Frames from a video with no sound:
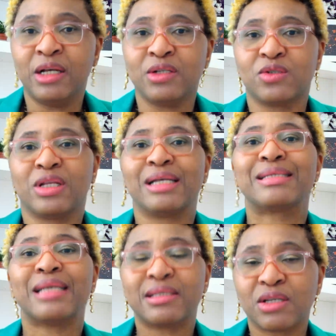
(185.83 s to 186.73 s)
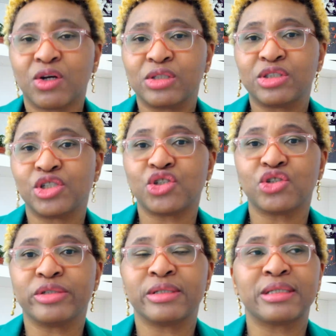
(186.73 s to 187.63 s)
So there are certain
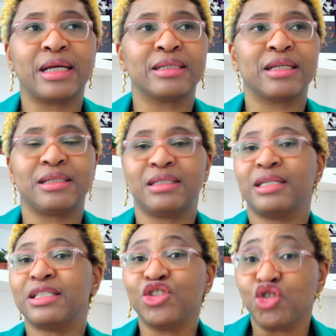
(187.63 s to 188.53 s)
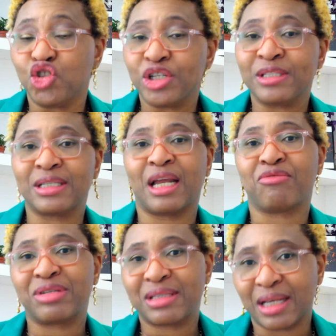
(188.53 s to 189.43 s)
conditions and there are certain genes that are
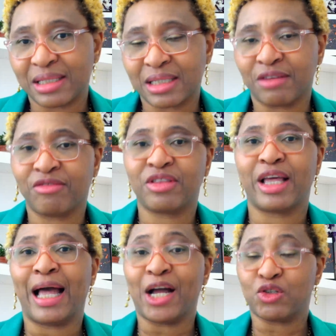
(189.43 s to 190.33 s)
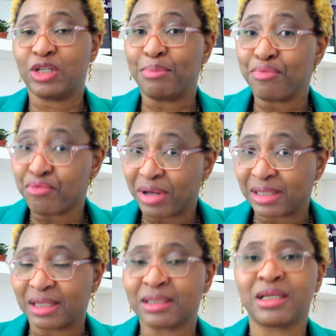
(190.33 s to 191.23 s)
recessive. They are actually
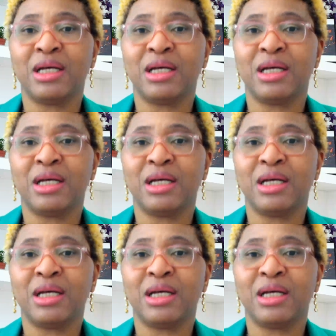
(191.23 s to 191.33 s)
present,